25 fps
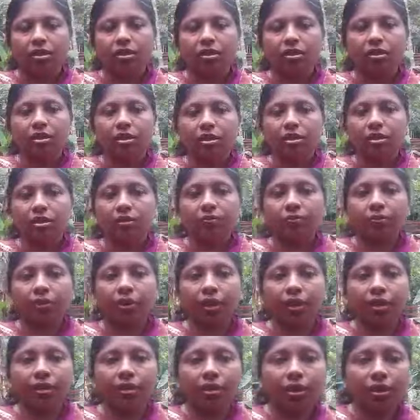it uh,
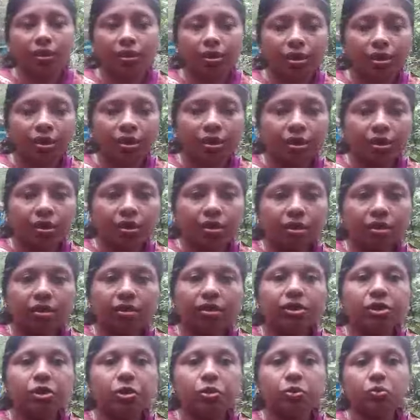then in
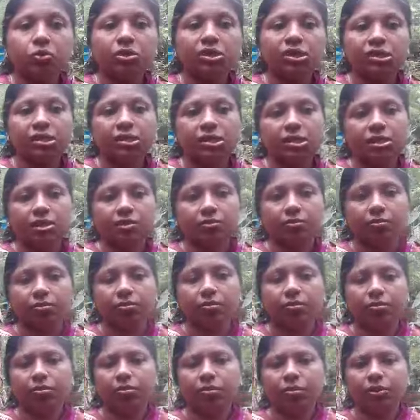the shoot system
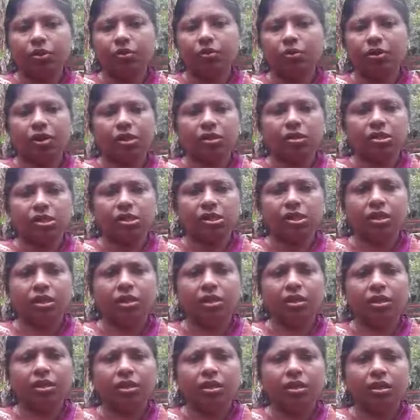you can see
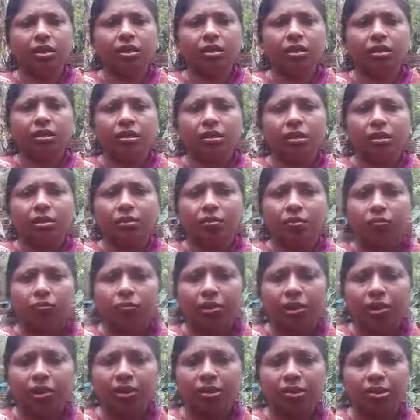the
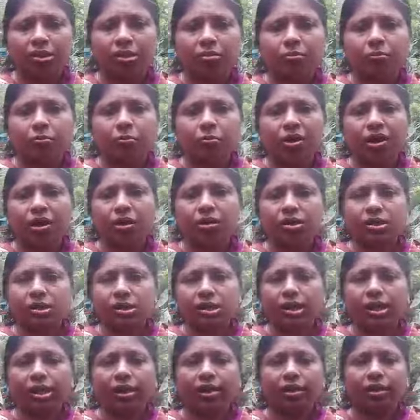various parts
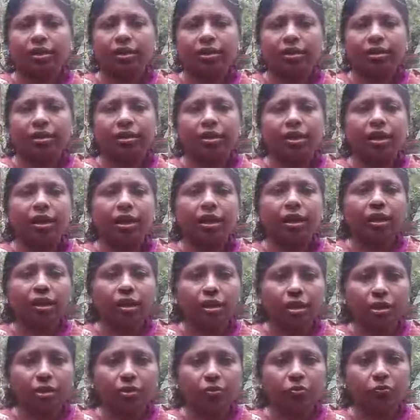like a
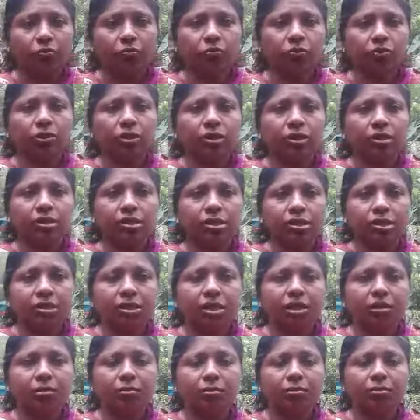leaf
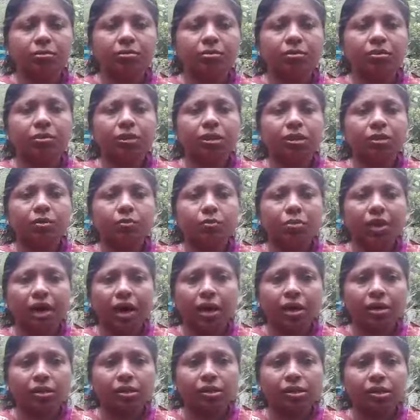stem
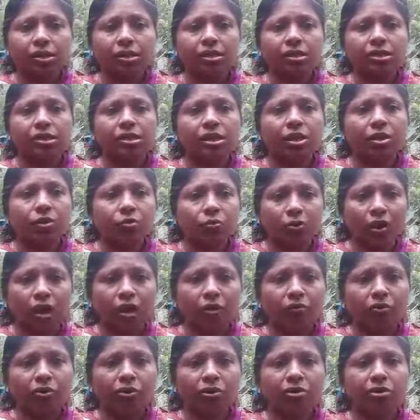branches
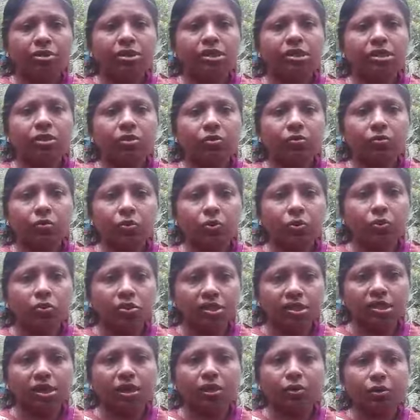flowers
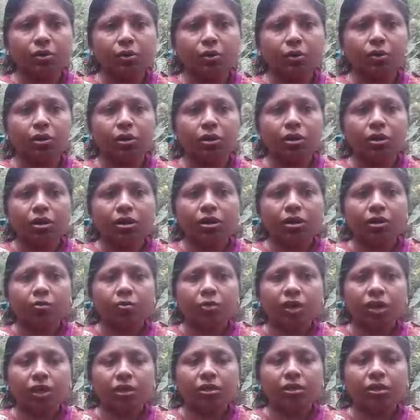fruits and all
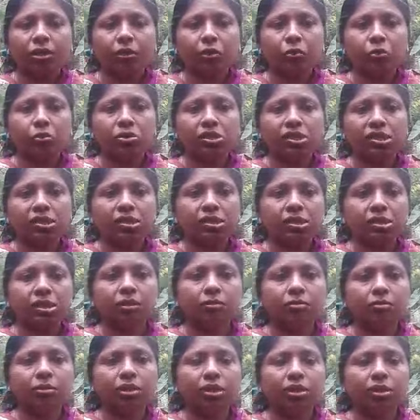but in the root
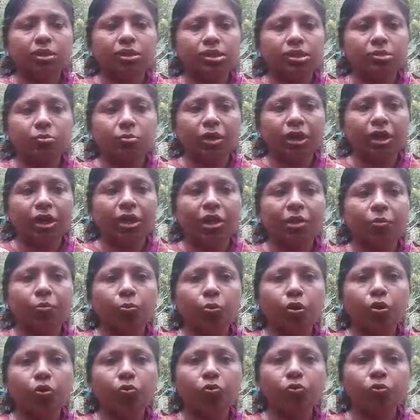system it is made
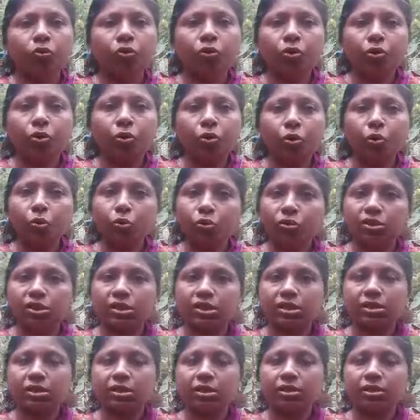up of roots